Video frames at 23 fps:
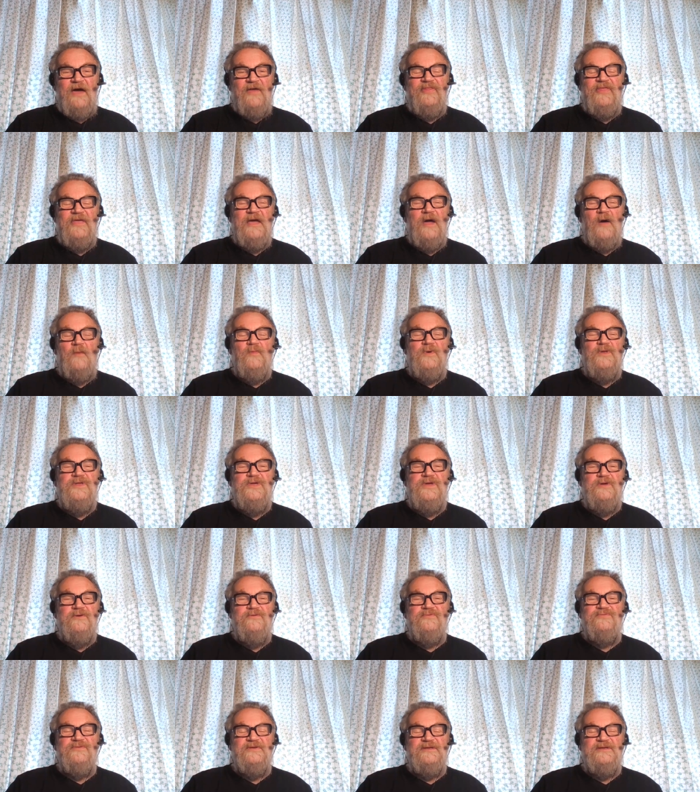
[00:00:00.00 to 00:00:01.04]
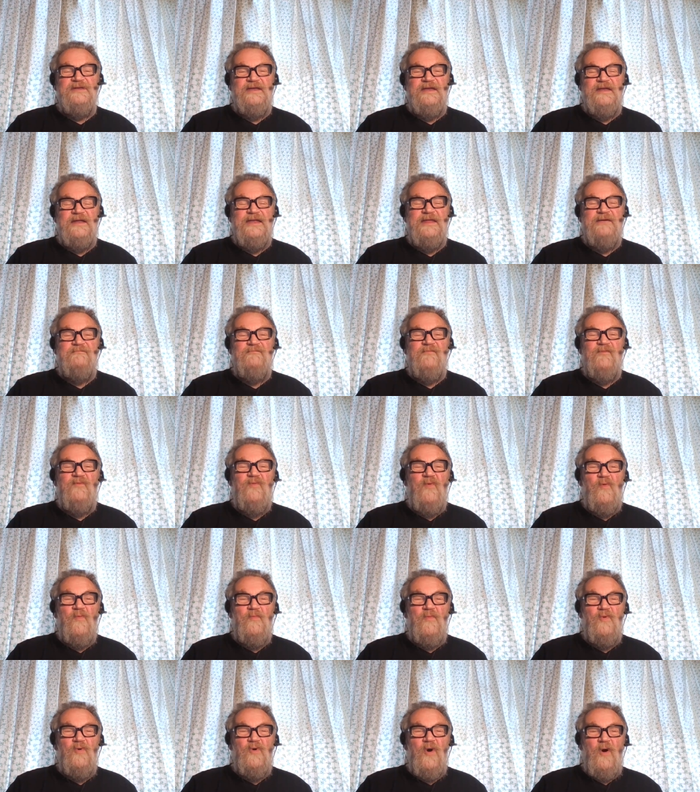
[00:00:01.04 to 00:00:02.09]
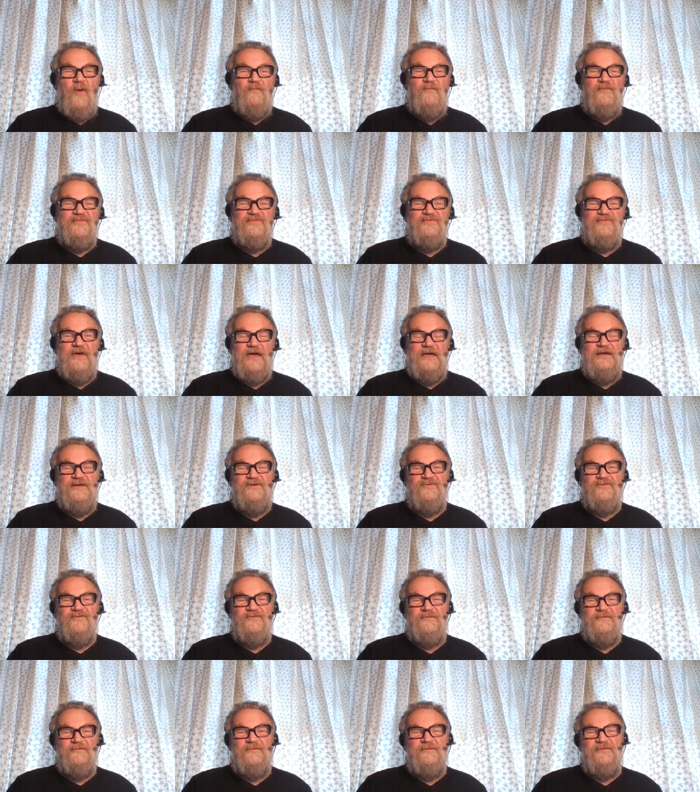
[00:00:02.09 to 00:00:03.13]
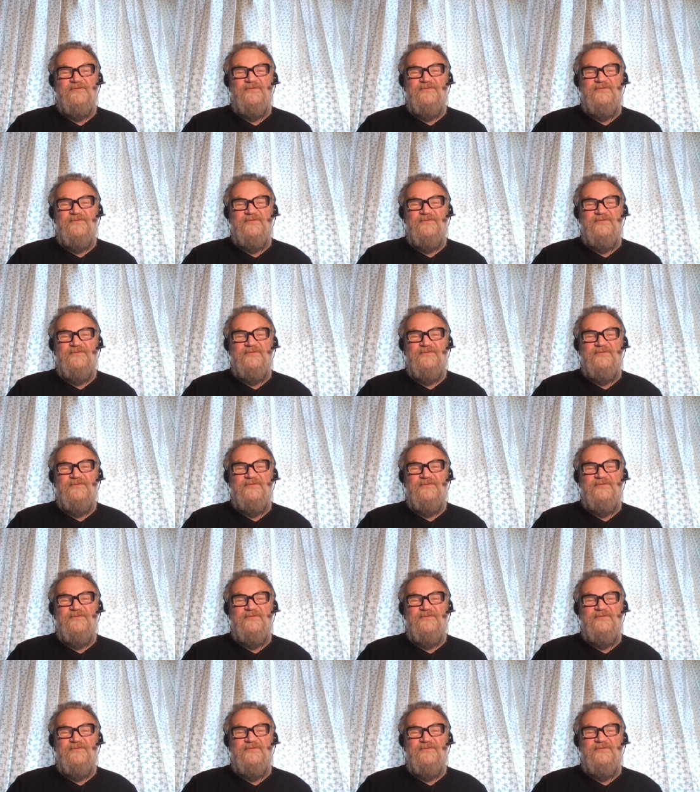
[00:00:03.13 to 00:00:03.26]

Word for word: I think I would use it in an informal conversation,